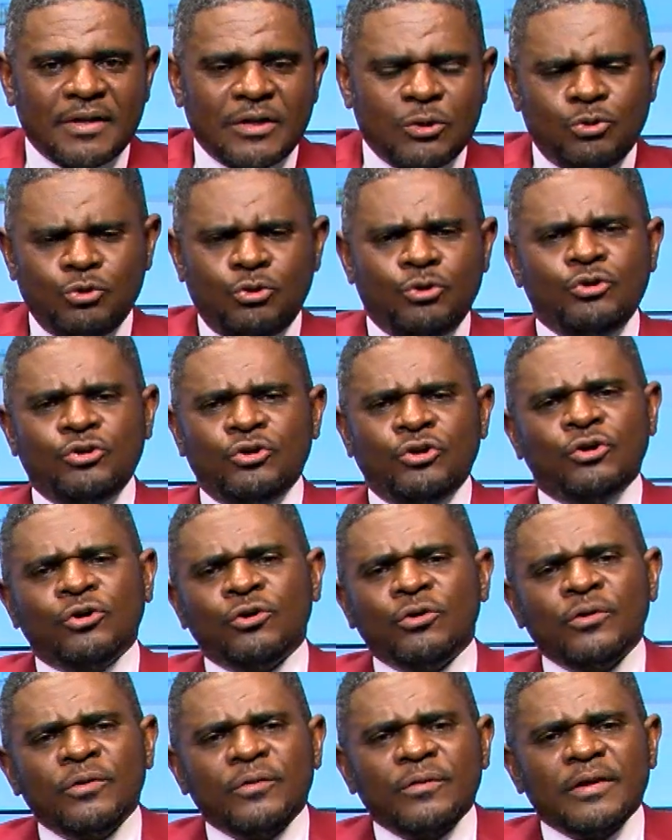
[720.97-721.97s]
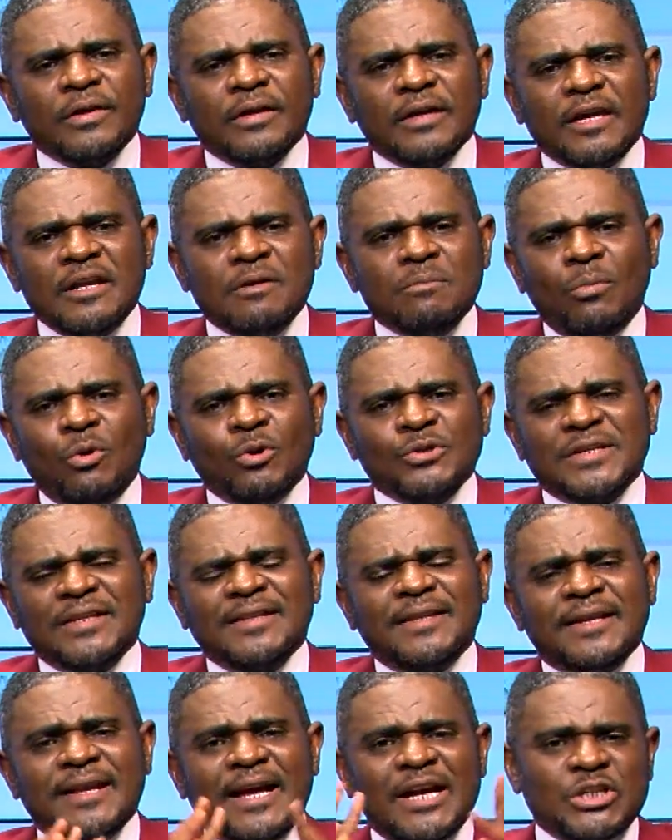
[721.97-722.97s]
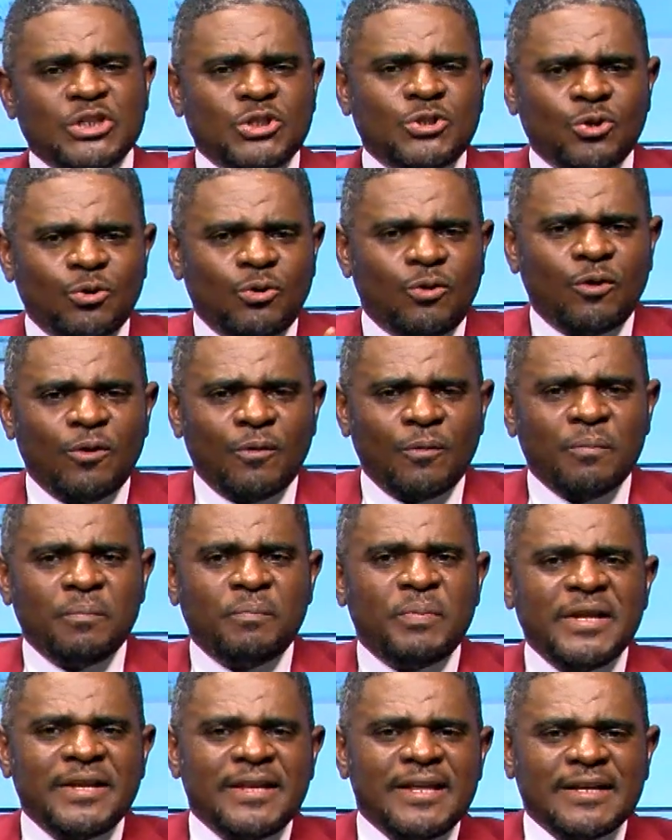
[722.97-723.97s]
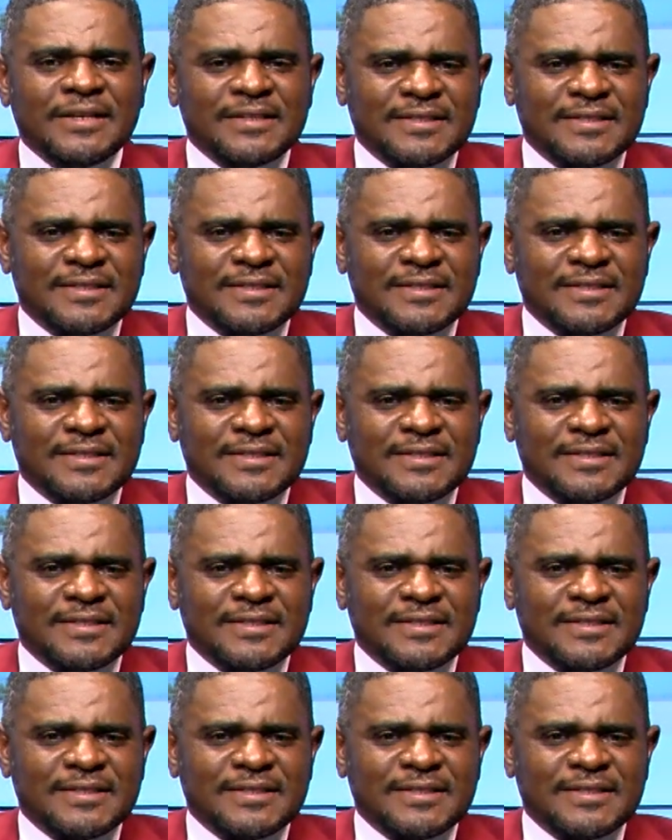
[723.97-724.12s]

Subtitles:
Do you know, in most international bidding